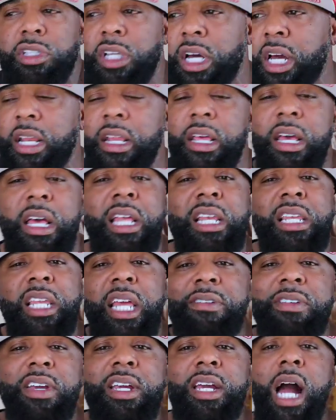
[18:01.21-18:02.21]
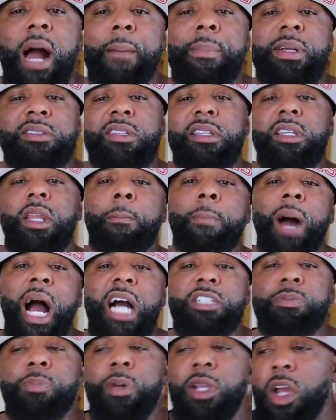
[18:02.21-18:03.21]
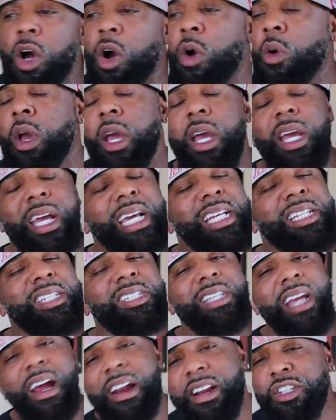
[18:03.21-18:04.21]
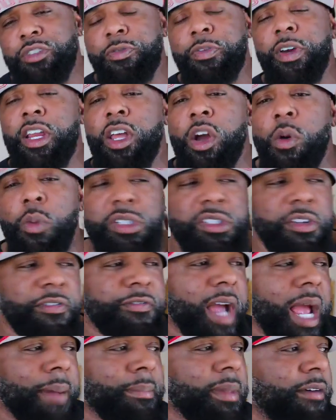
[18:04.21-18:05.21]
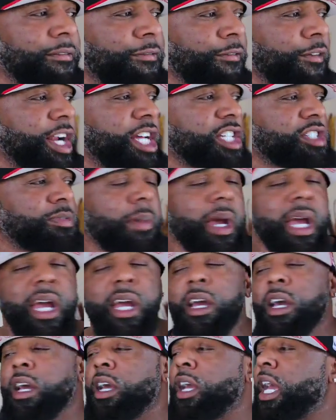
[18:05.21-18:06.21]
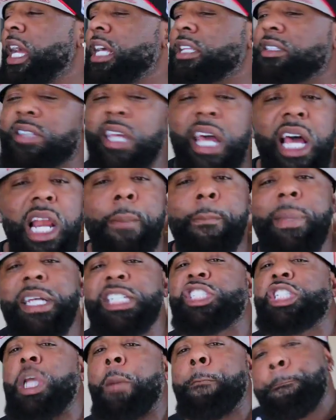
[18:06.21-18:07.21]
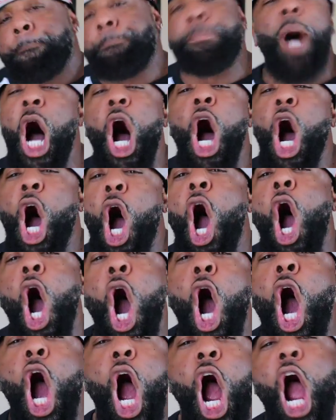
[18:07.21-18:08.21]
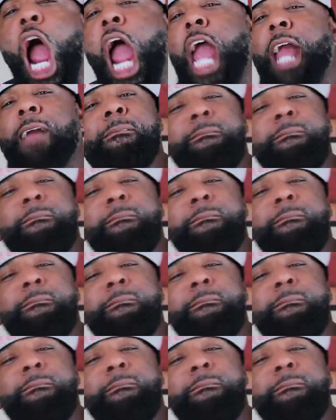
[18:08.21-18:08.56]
you nothing. Leave your comments in the box below and share this video with your family and friends, man. And tell them it's your boy,